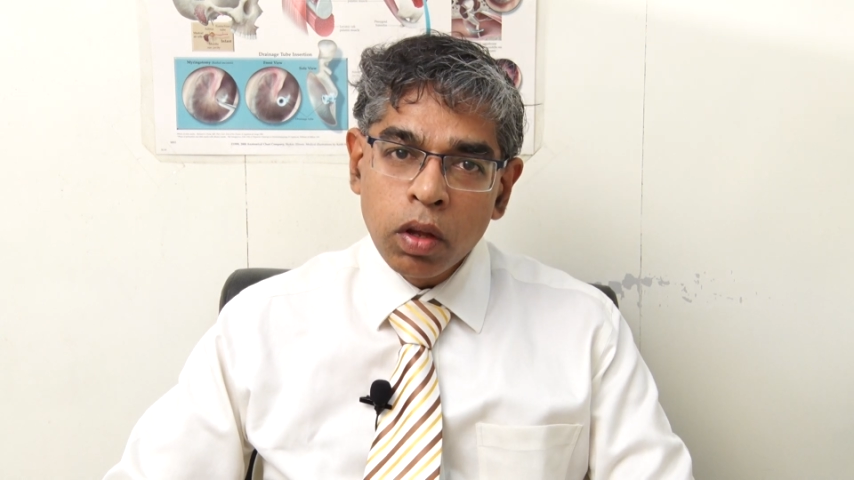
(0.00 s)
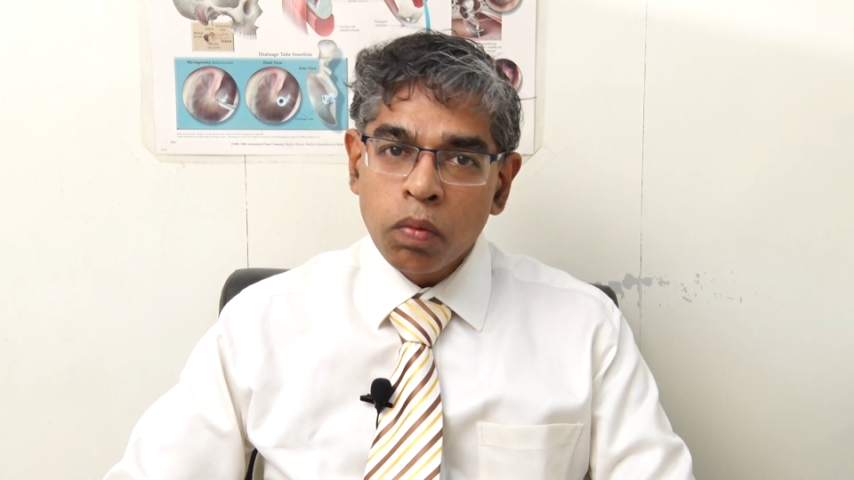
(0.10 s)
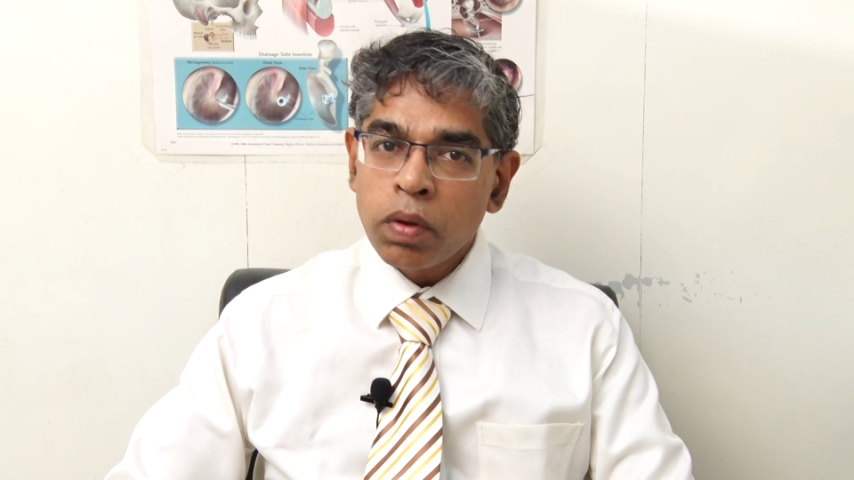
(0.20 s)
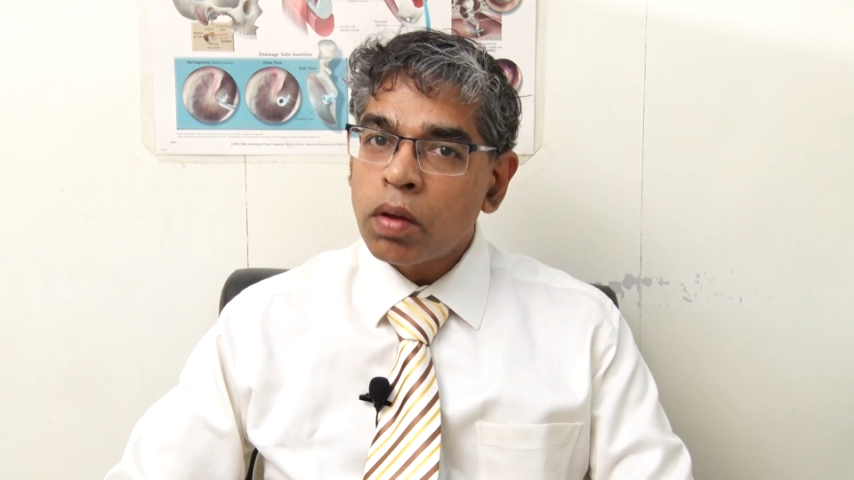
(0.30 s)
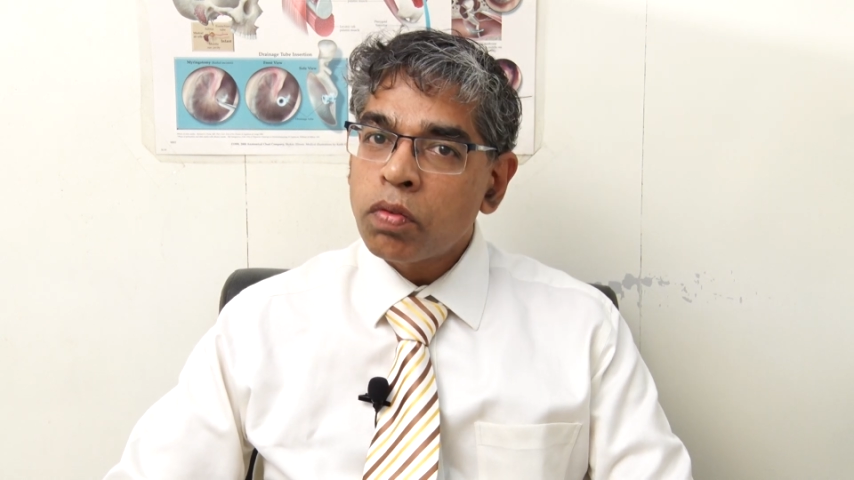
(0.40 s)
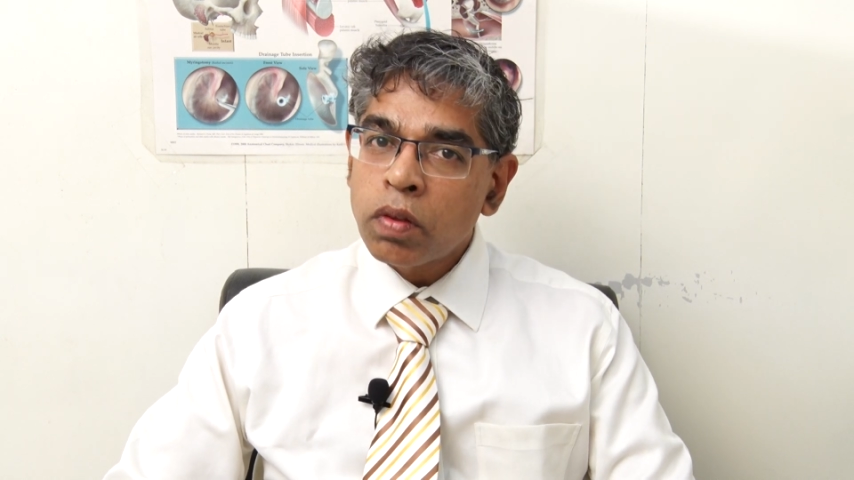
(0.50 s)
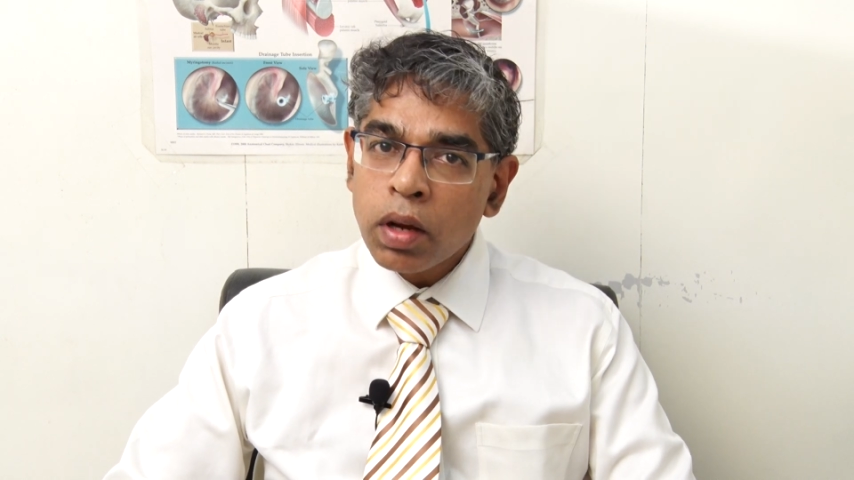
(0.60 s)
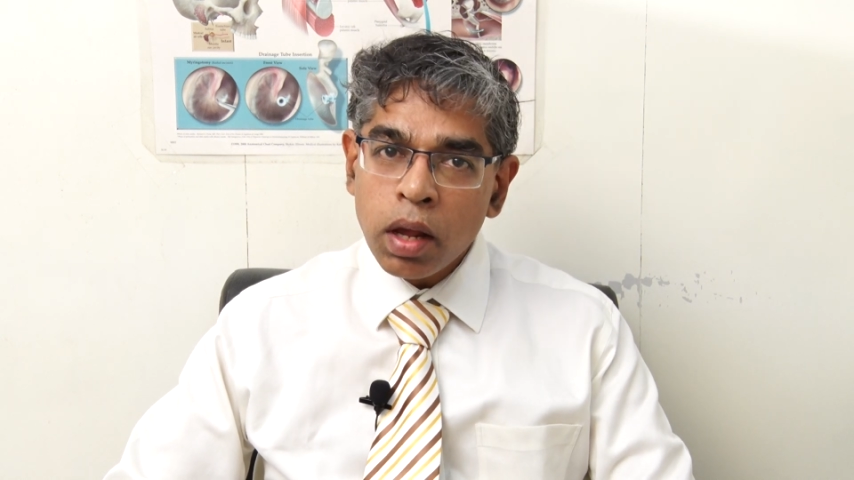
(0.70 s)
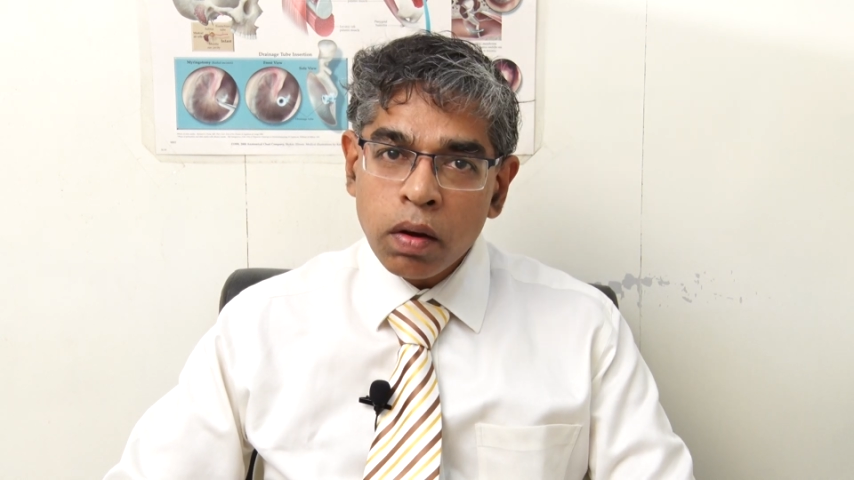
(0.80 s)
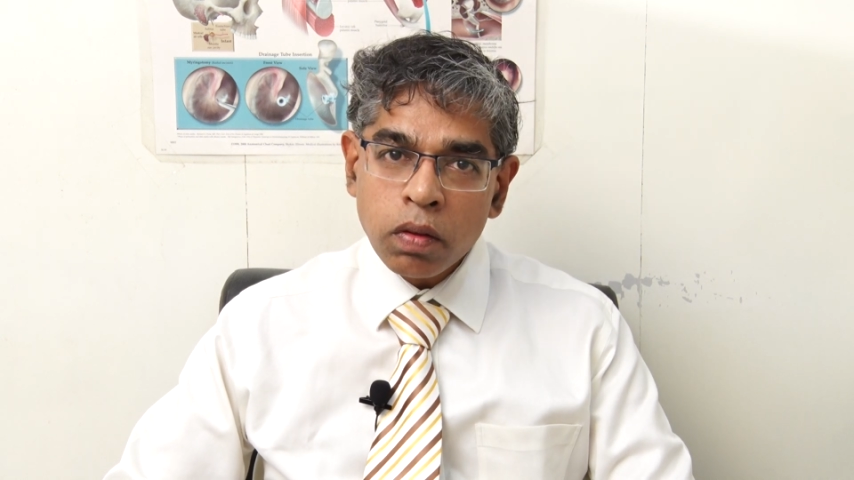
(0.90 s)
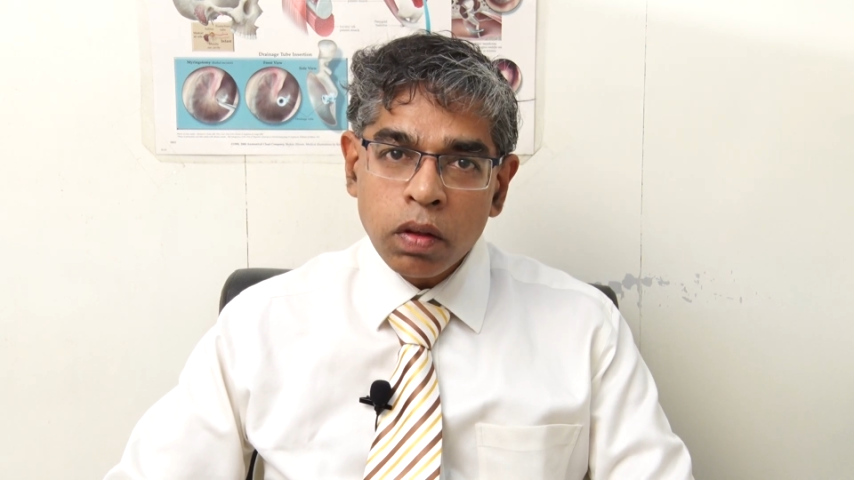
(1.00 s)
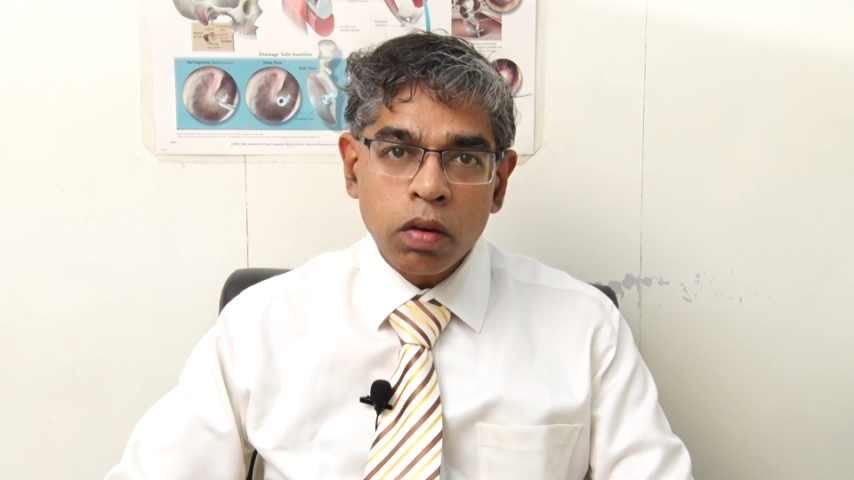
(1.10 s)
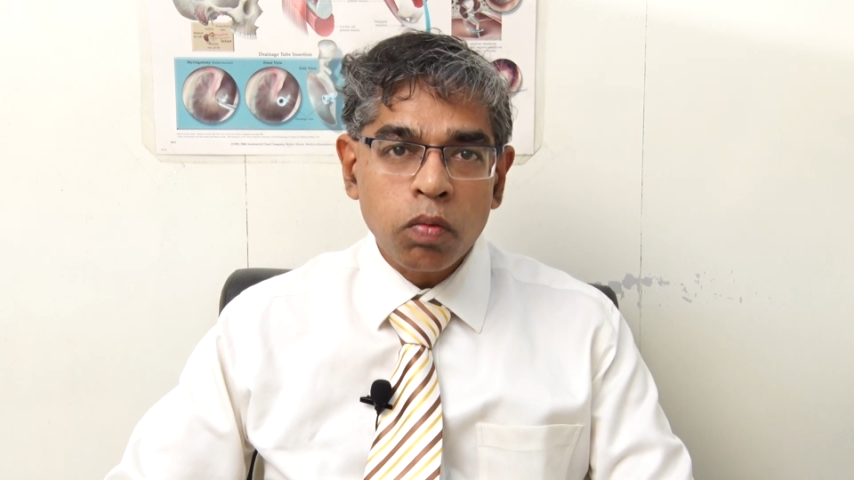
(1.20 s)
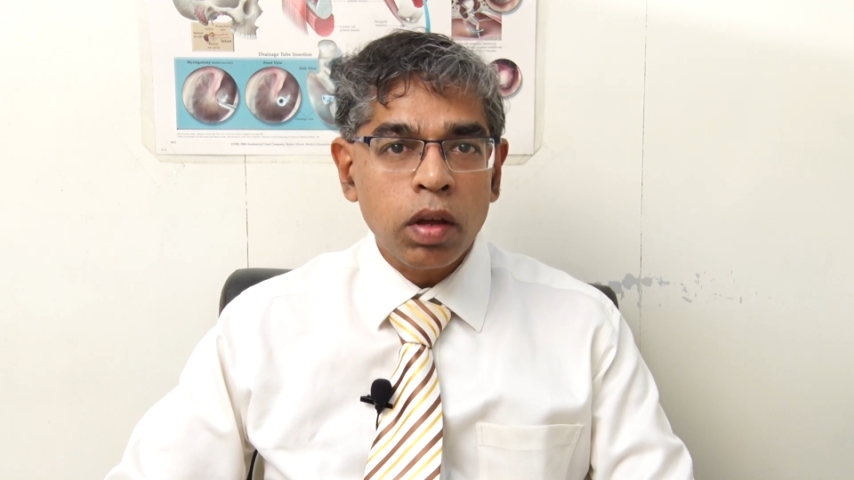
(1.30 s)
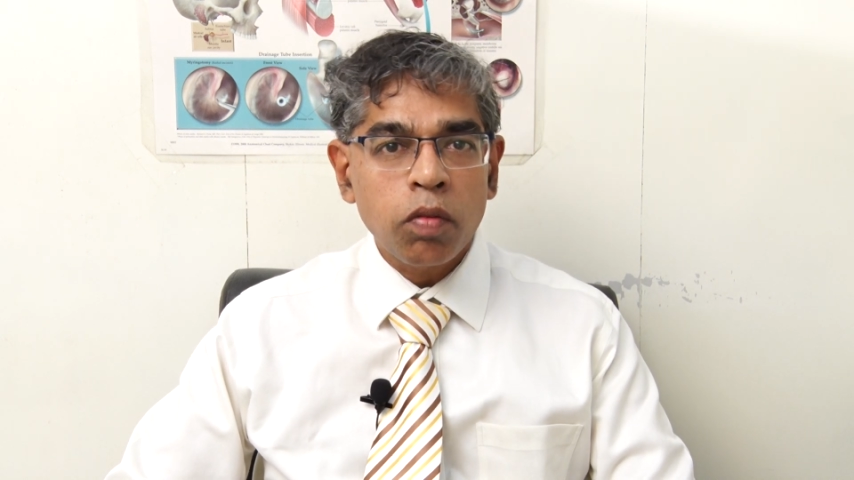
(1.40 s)
We have
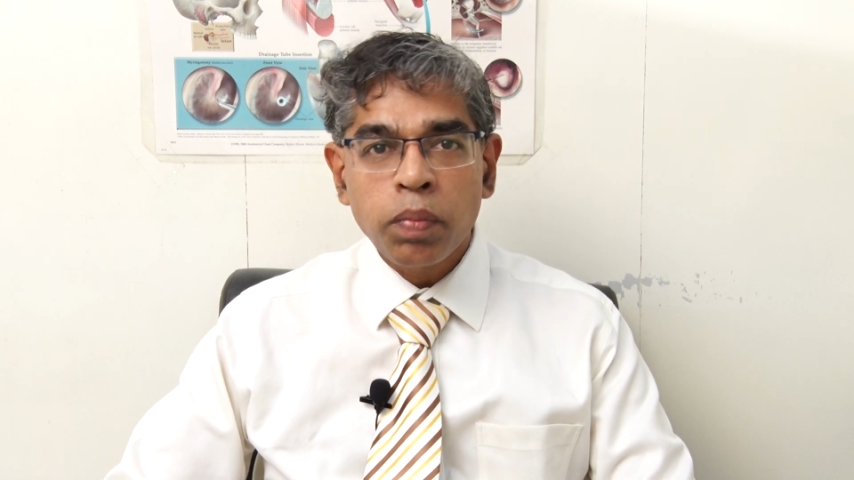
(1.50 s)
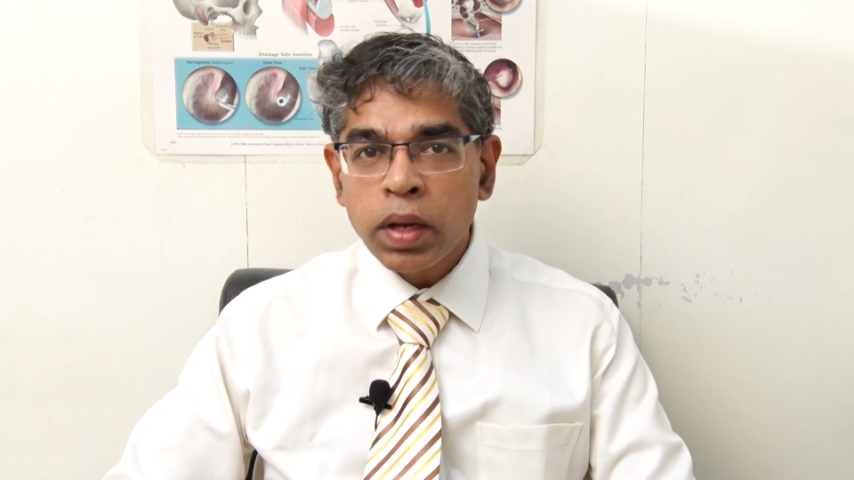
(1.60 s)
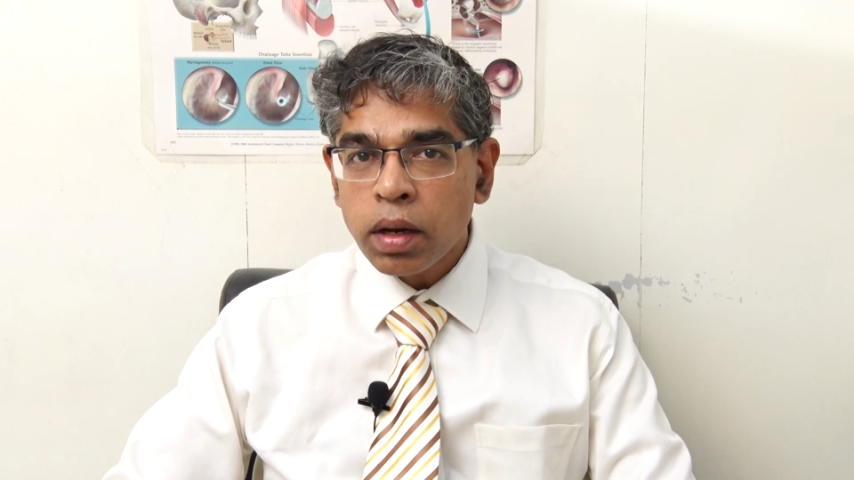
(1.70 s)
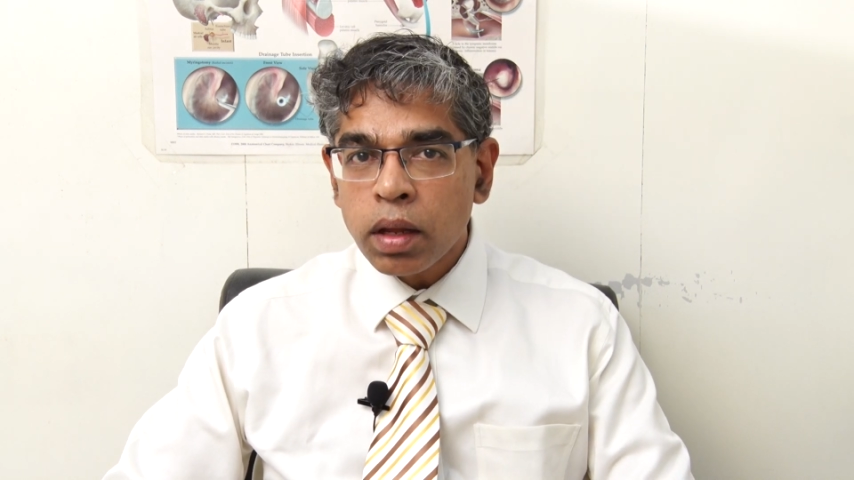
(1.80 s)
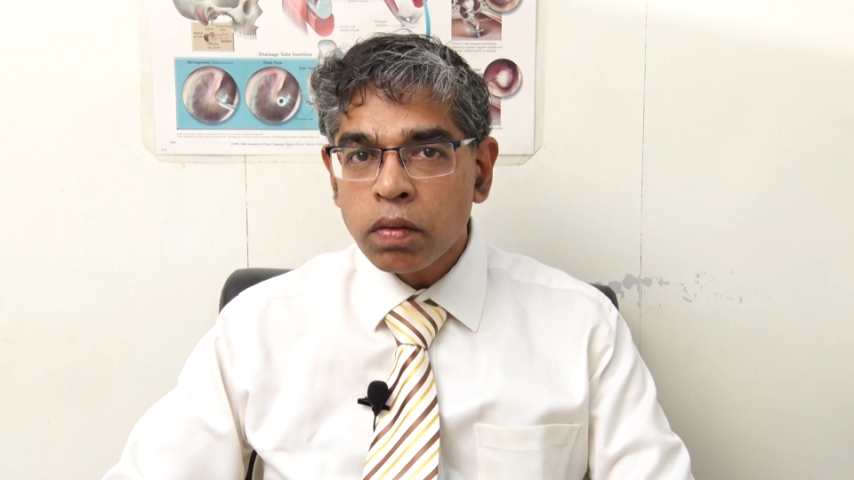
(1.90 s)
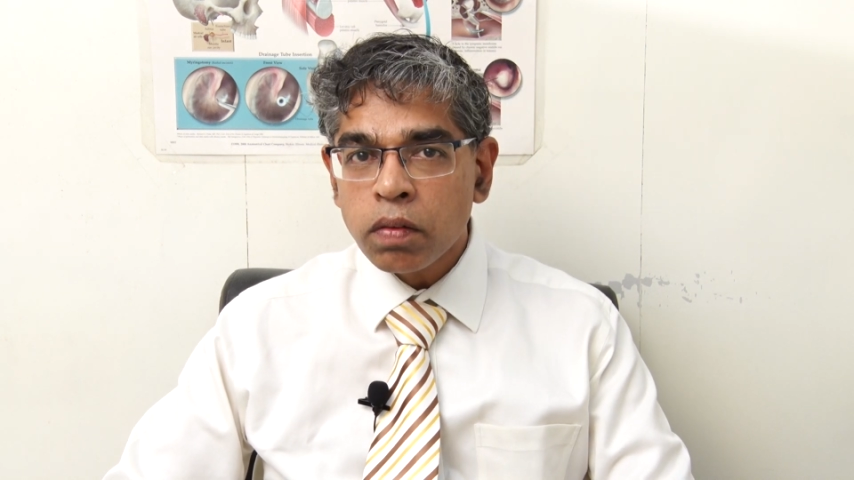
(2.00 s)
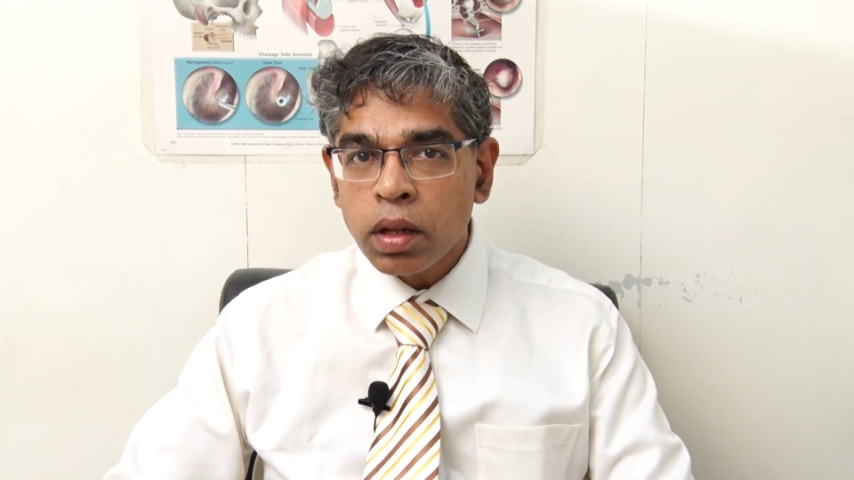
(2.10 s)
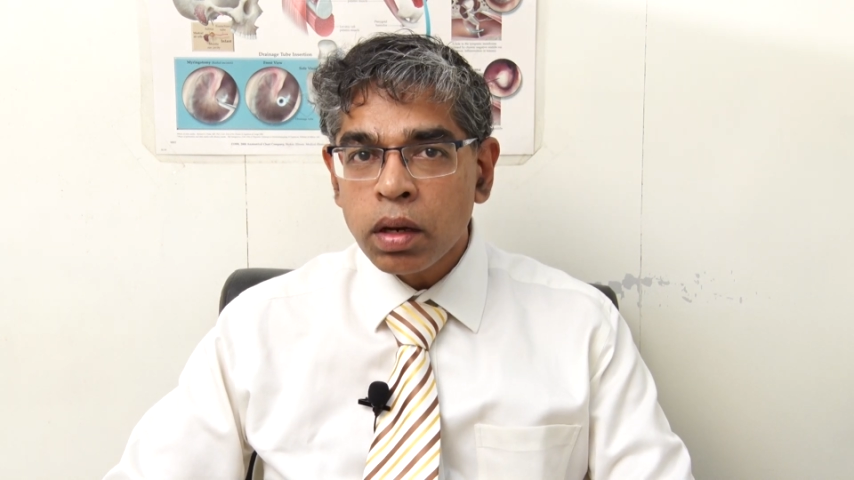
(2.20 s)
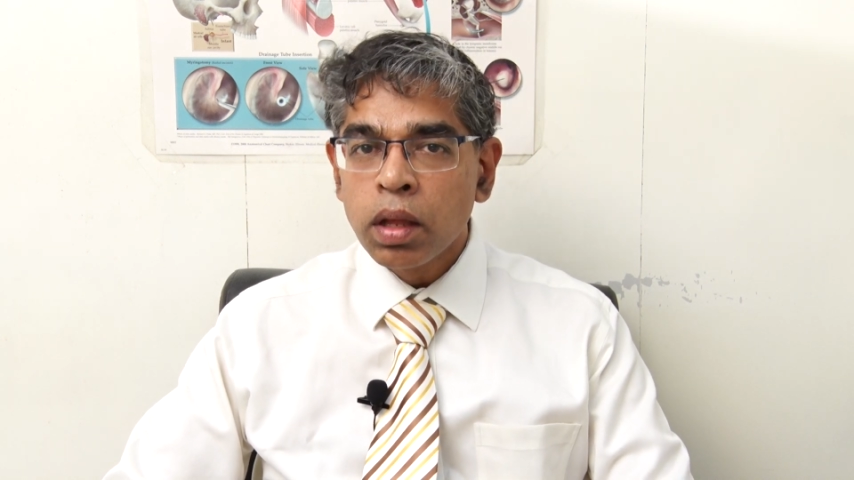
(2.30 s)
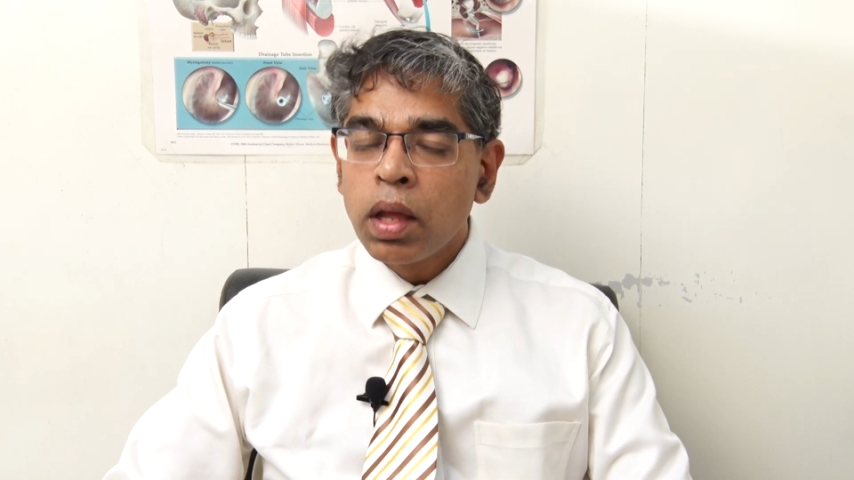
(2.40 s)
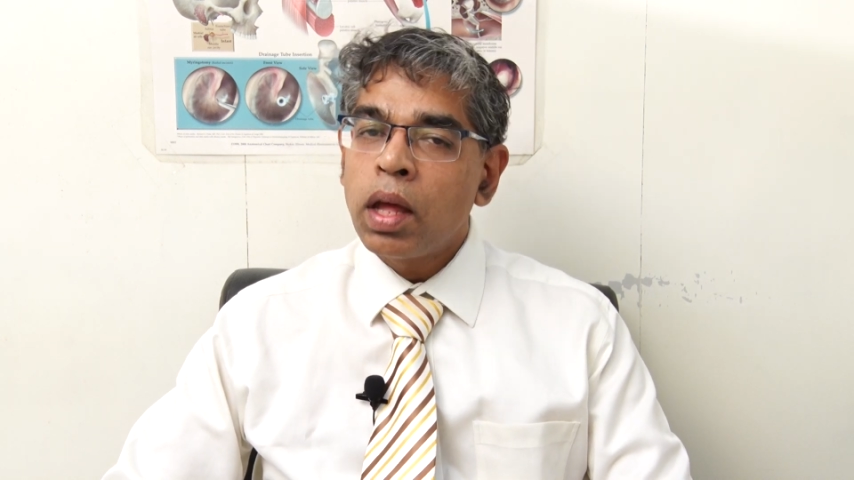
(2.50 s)
cinnarizine, we have beta-estine,